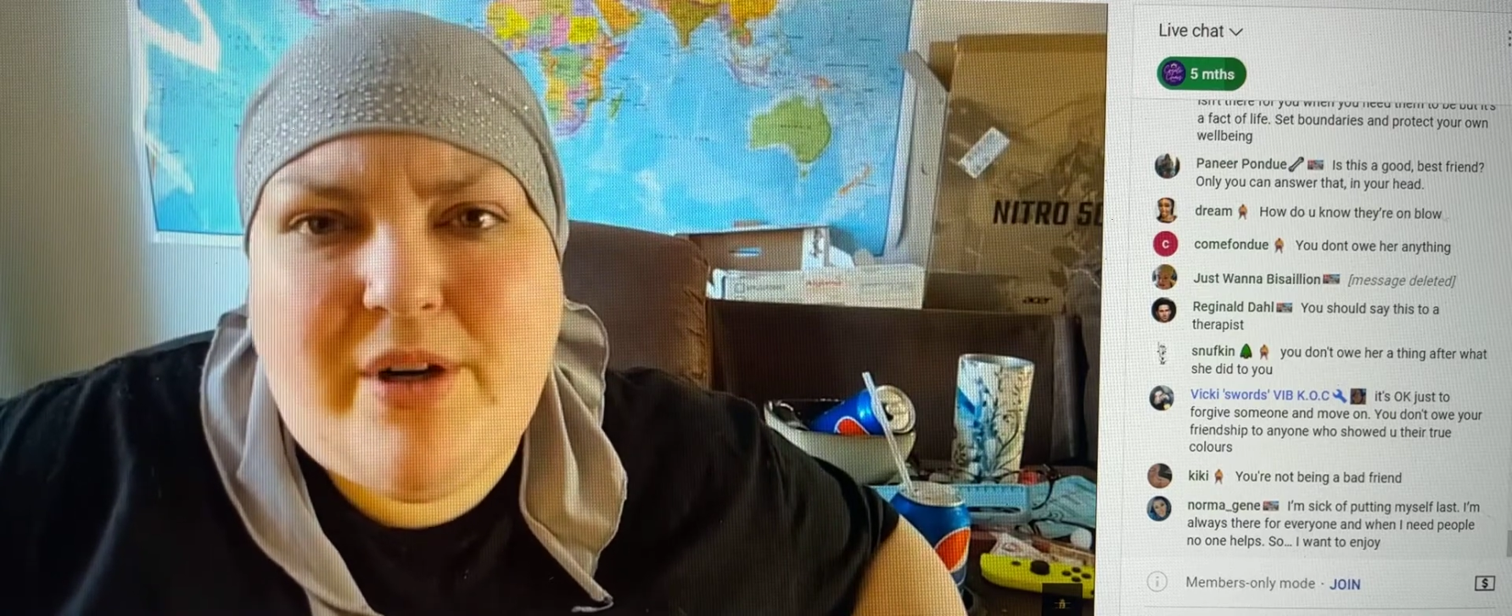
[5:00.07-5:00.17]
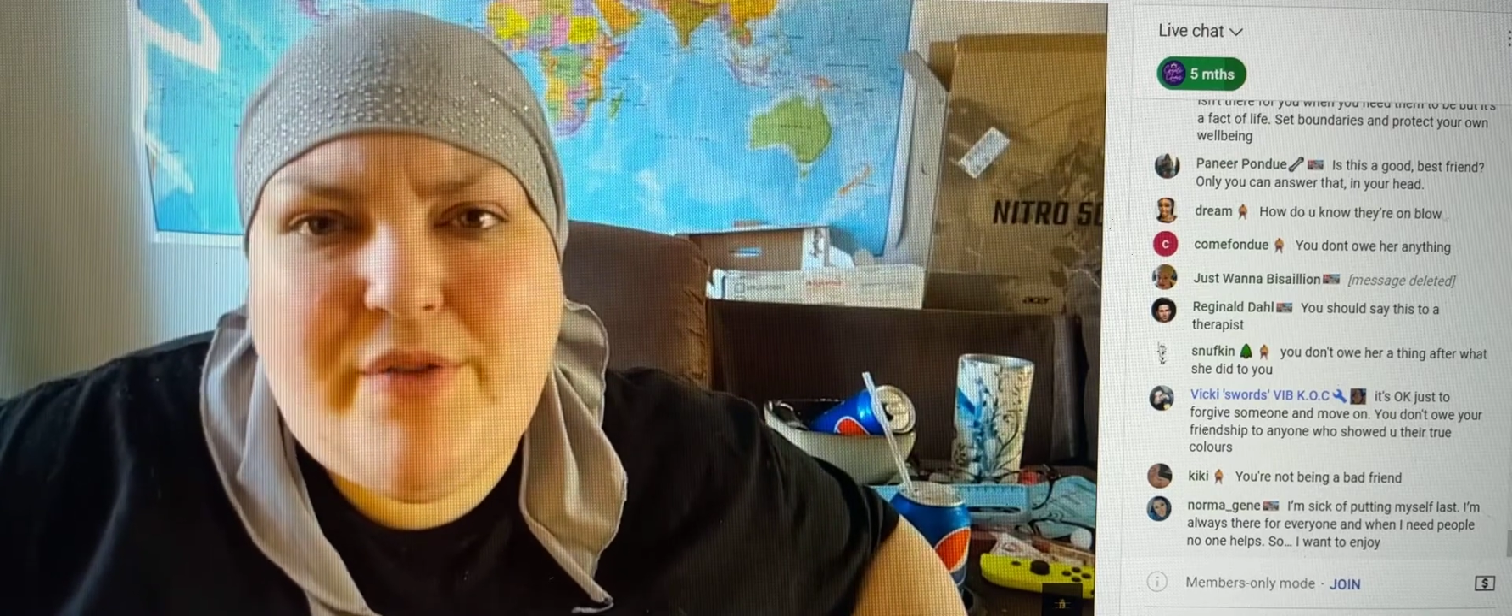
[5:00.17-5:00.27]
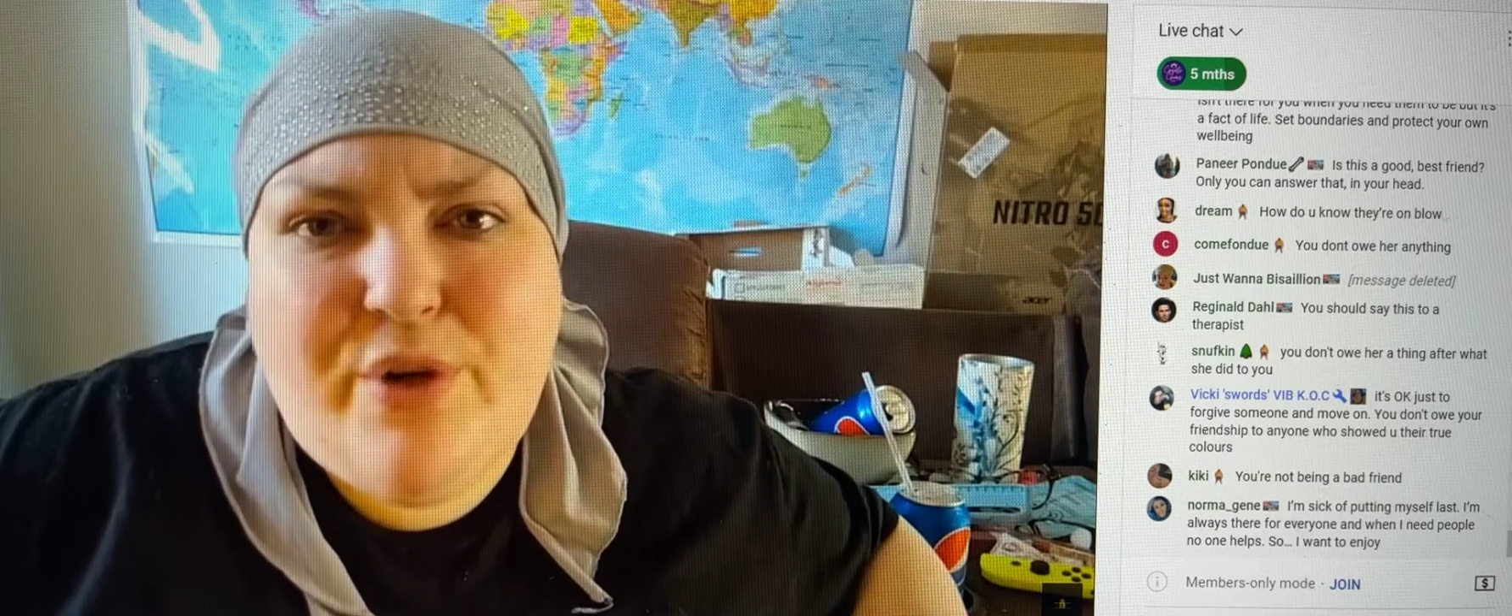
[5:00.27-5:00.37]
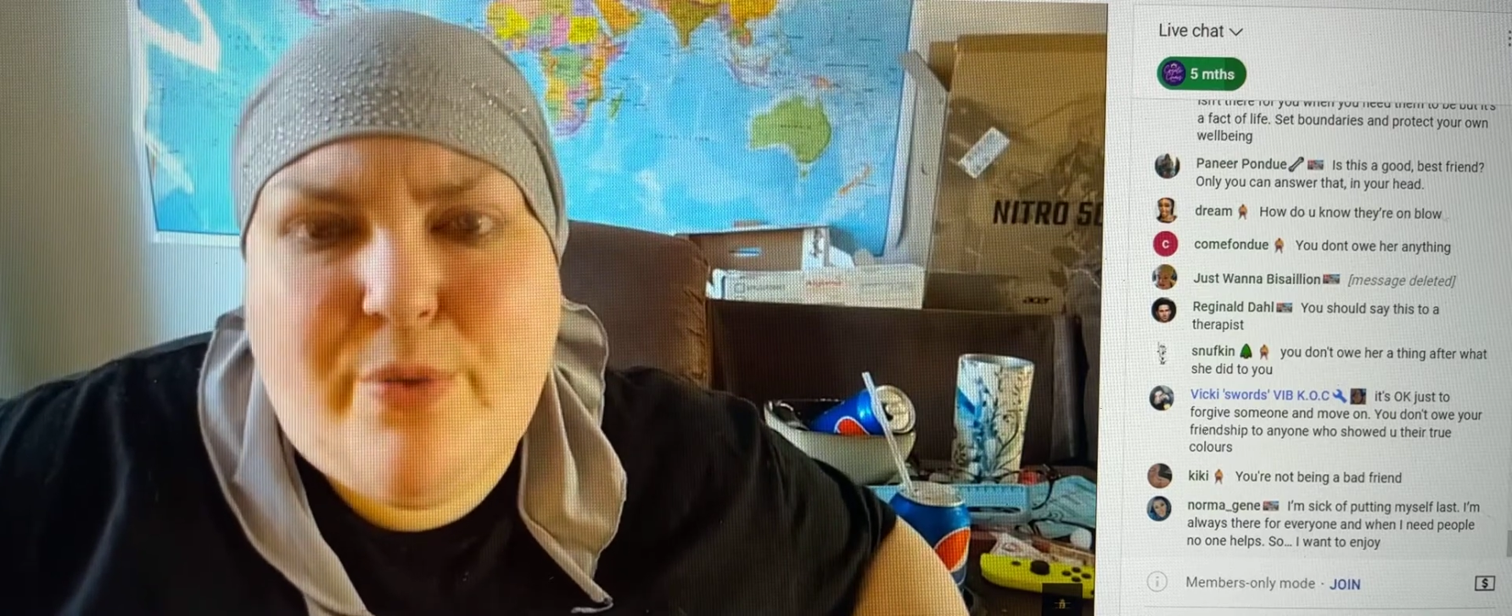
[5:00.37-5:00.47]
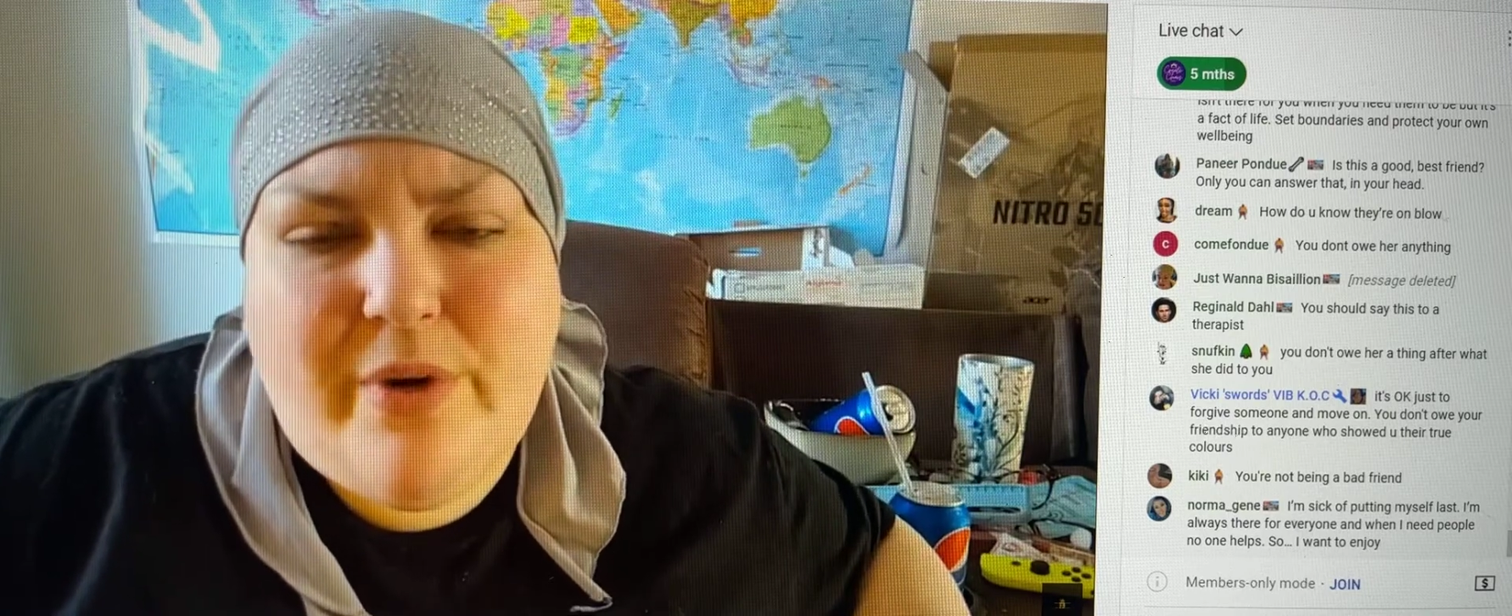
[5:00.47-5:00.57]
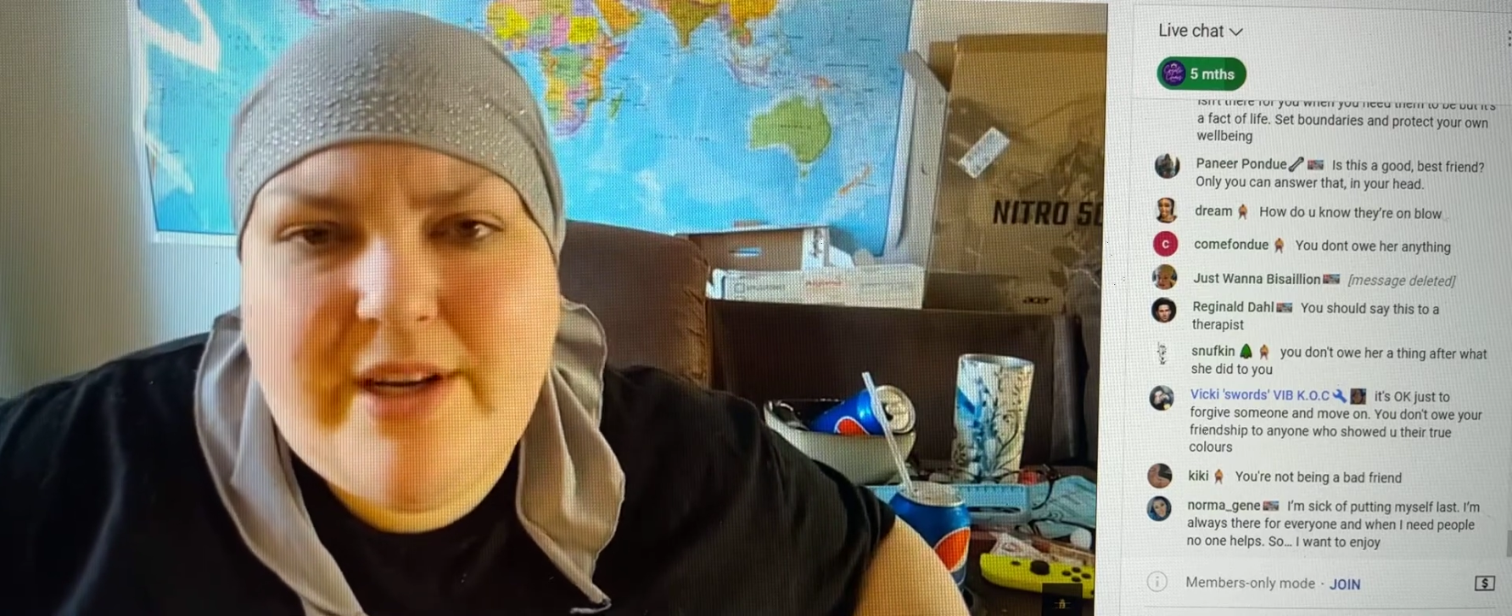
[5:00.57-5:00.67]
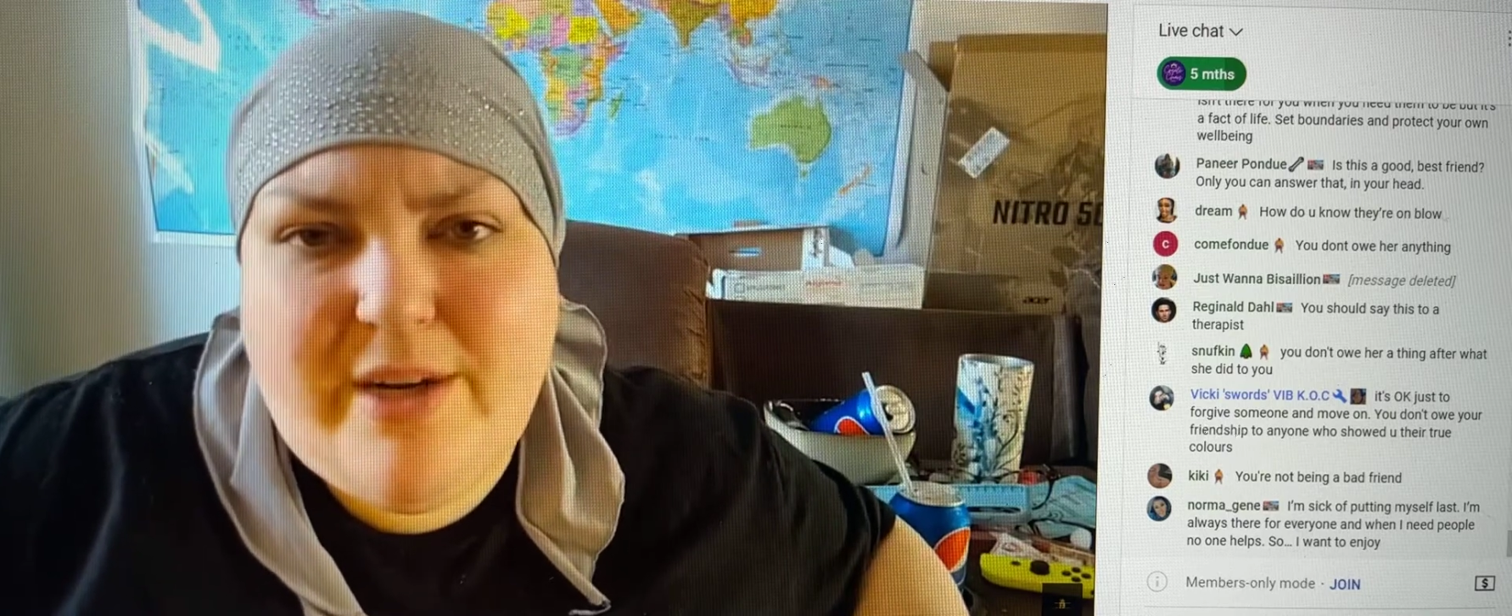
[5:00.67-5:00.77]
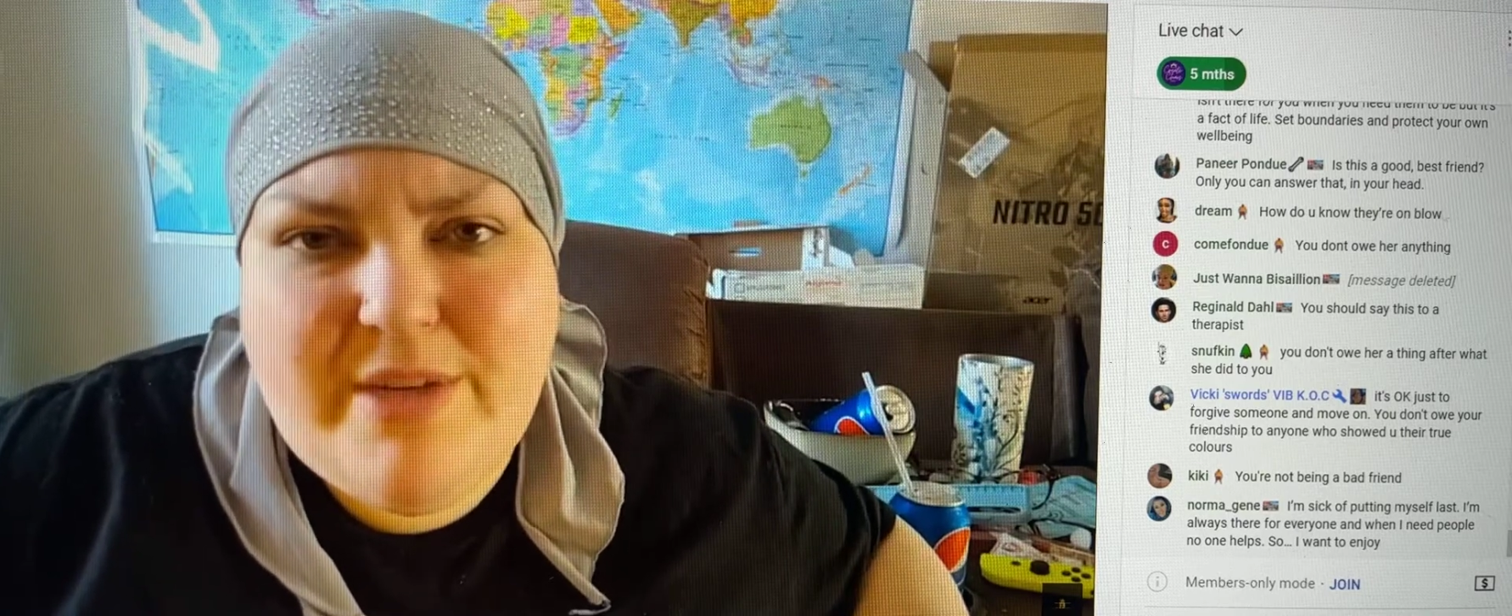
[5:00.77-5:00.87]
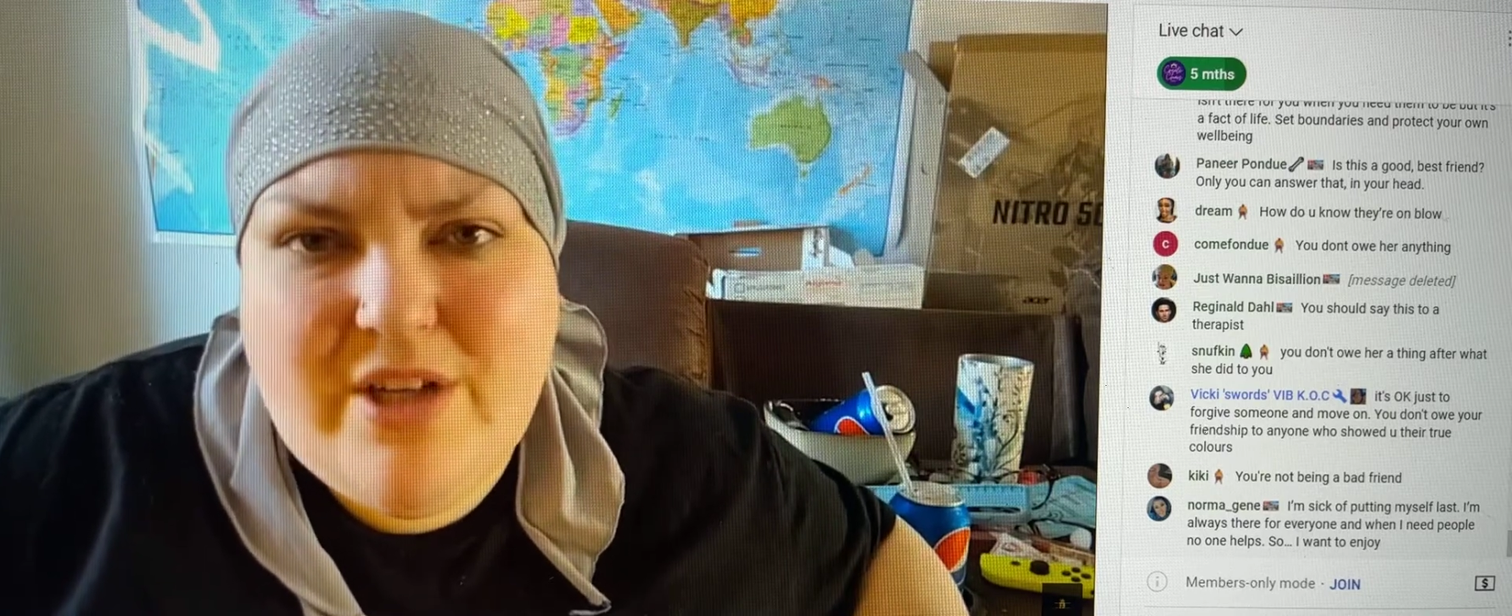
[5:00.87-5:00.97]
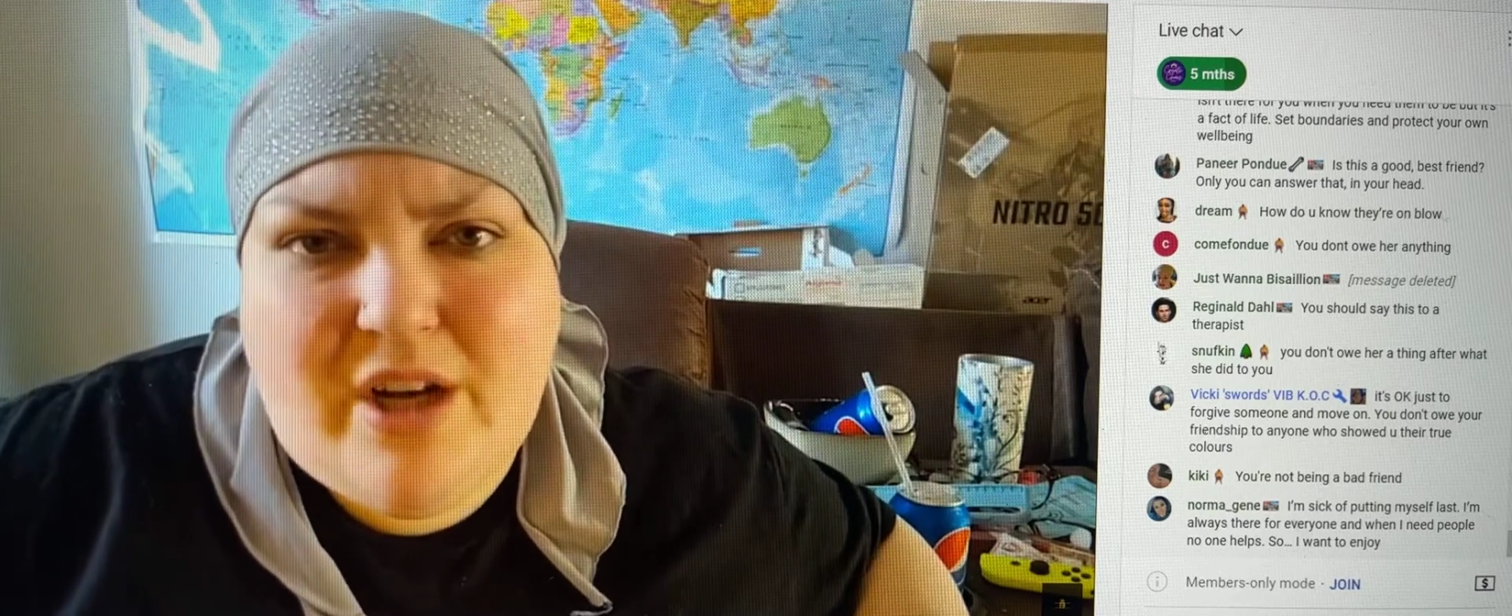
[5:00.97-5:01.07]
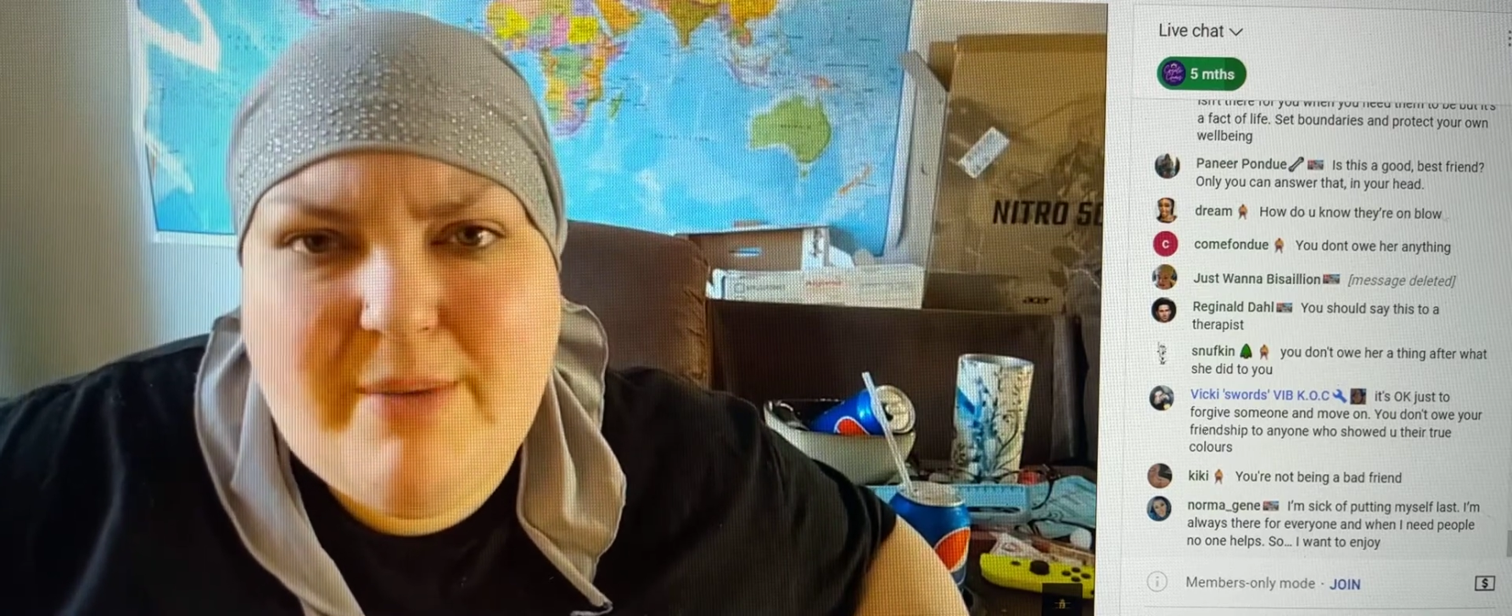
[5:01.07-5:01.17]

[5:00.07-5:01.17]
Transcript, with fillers: if you don't want to hear me talk